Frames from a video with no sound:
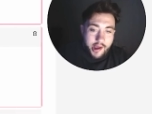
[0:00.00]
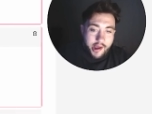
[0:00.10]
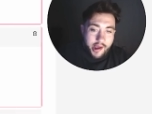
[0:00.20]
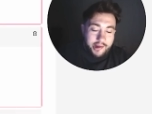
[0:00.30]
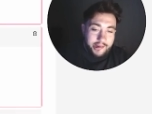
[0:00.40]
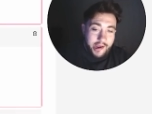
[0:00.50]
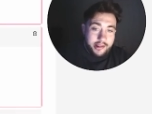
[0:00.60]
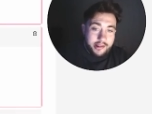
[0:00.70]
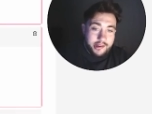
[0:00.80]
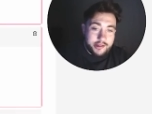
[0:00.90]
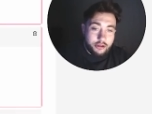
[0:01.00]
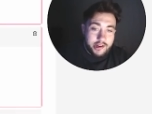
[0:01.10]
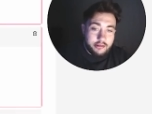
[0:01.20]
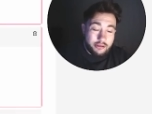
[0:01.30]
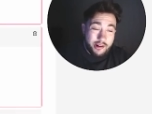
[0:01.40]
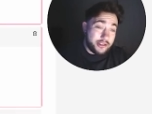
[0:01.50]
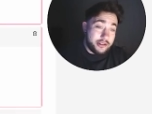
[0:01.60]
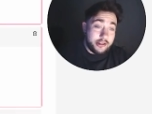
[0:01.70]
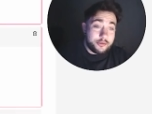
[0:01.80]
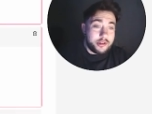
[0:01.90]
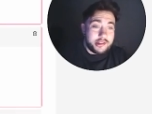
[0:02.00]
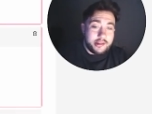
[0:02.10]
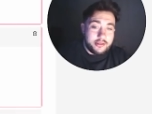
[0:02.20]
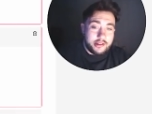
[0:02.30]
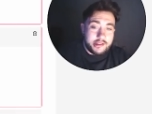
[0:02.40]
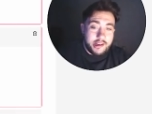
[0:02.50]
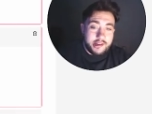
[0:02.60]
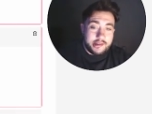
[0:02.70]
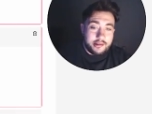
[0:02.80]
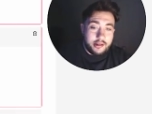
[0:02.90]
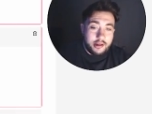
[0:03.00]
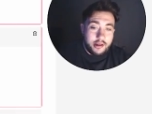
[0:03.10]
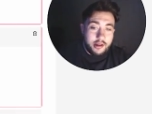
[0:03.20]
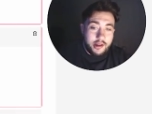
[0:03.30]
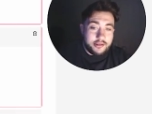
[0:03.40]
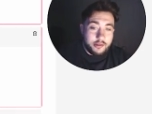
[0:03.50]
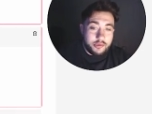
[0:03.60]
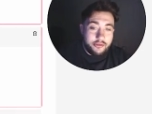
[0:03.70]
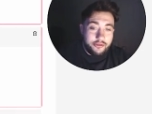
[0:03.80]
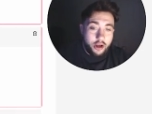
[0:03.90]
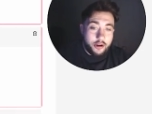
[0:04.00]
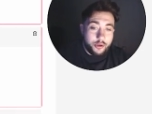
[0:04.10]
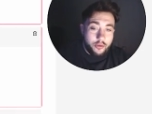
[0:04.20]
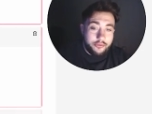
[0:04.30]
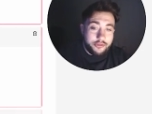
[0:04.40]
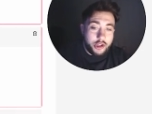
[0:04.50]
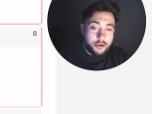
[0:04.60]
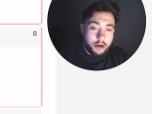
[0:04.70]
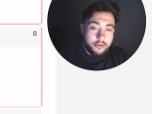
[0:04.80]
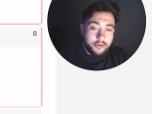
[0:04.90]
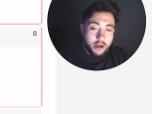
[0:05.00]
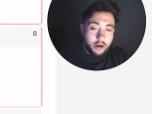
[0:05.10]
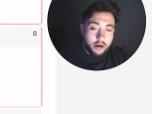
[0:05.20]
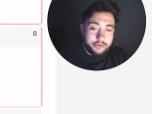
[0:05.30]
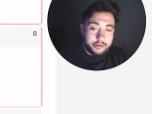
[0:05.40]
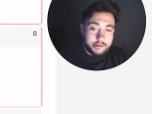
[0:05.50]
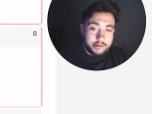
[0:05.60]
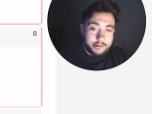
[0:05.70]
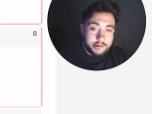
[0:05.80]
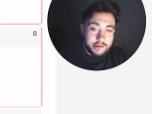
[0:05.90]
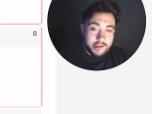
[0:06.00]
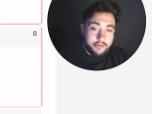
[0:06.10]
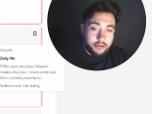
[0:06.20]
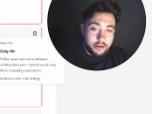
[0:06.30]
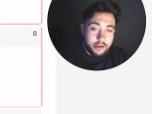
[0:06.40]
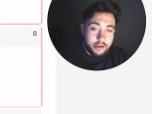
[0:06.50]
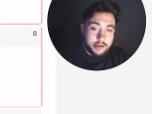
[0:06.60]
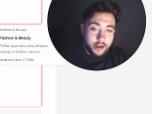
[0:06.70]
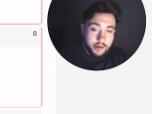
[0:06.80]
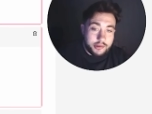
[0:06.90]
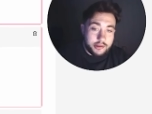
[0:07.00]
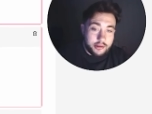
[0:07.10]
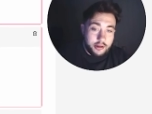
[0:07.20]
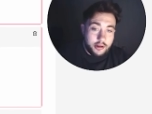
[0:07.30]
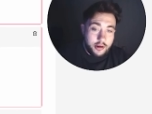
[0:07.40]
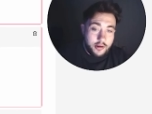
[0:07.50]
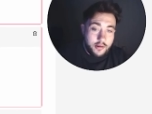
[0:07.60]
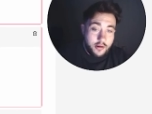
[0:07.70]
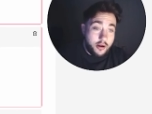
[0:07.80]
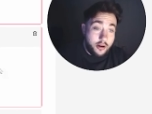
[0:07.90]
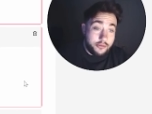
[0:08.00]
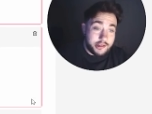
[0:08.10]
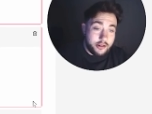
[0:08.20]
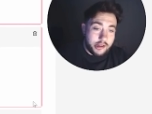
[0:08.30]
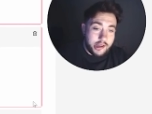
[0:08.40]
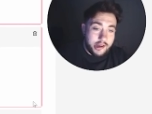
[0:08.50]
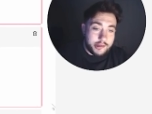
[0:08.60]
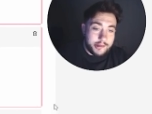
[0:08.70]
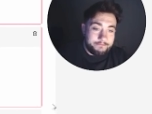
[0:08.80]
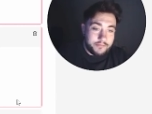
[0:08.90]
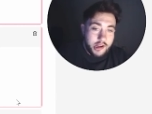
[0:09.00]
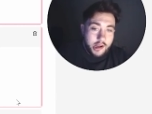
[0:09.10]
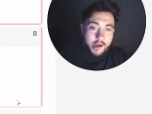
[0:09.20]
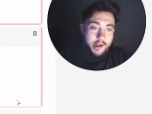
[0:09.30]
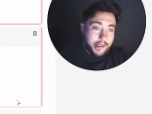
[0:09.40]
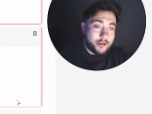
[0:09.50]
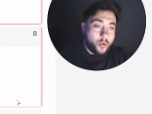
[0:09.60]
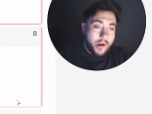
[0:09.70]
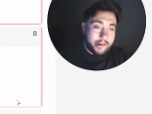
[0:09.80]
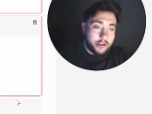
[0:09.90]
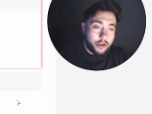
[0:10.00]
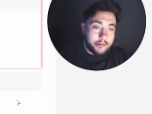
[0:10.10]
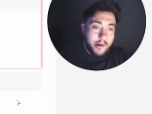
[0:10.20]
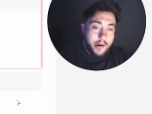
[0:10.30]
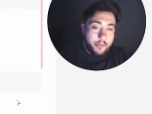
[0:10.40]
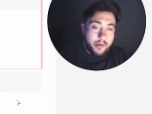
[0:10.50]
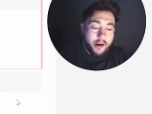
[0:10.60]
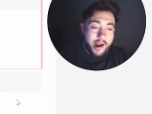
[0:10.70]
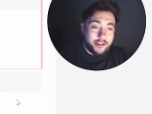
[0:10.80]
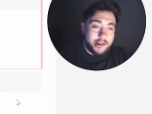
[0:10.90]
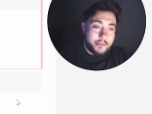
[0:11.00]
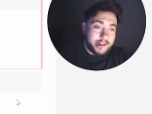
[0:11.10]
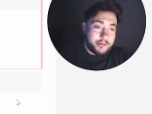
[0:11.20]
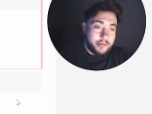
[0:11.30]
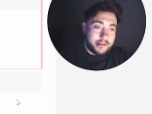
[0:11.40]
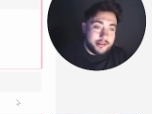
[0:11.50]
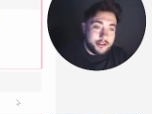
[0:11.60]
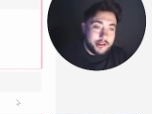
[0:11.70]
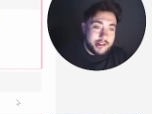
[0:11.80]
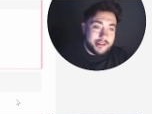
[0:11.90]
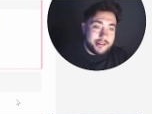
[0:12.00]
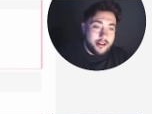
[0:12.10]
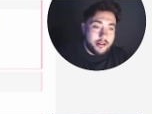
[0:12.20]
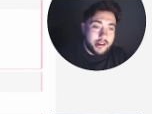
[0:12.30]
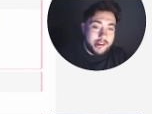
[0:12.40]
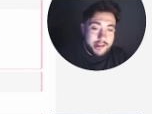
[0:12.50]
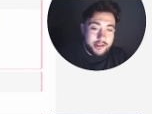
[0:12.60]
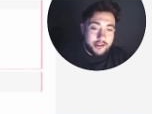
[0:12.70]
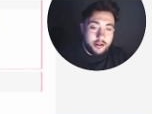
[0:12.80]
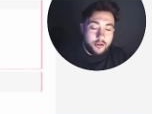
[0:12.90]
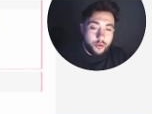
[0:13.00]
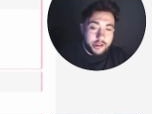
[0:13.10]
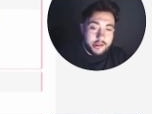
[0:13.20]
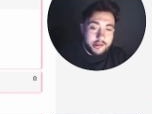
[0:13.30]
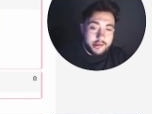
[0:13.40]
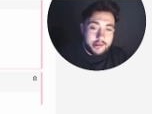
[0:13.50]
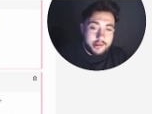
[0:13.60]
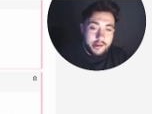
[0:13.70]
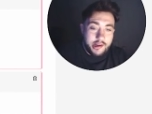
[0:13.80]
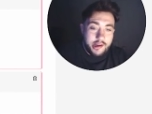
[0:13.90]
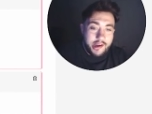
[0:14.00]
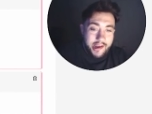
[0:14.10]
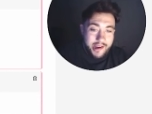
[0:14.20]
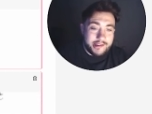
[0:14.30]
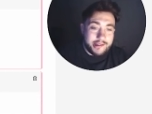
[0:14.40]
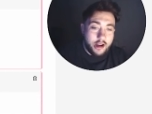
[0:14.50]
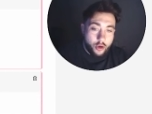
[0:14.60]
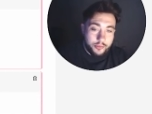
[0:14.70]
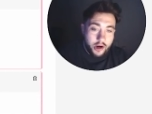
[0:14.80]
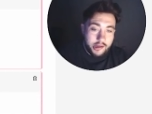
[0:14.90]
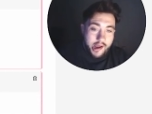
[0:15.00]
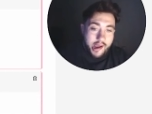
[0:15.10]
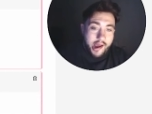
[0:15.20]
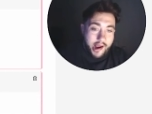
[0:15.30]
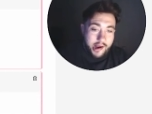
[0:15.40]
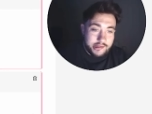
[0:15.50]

And again, this creator interactions does what it says on the tin. It's if someone's followed or viewed the profile of different types of TikTok accounts. That's all well and good. But if you're actually a B2B business who needs to target a niche audience, here's the gold mine: Hashtag